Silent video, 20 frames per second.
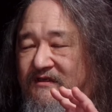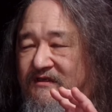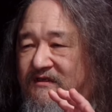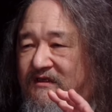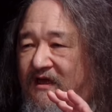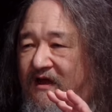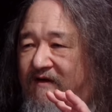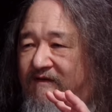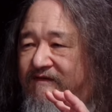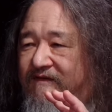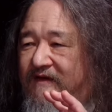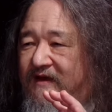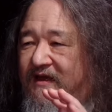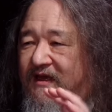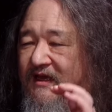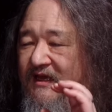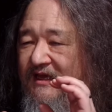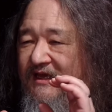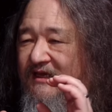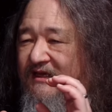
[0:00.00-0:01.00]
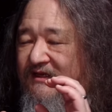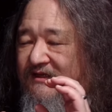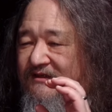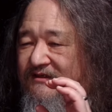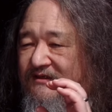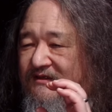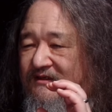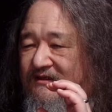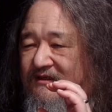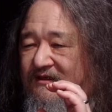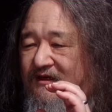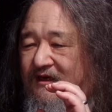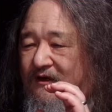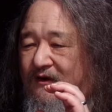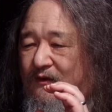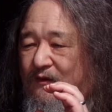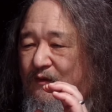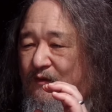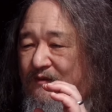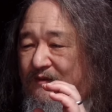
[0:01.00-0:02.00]
stuff is, you
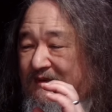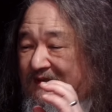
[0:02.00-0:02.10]
know,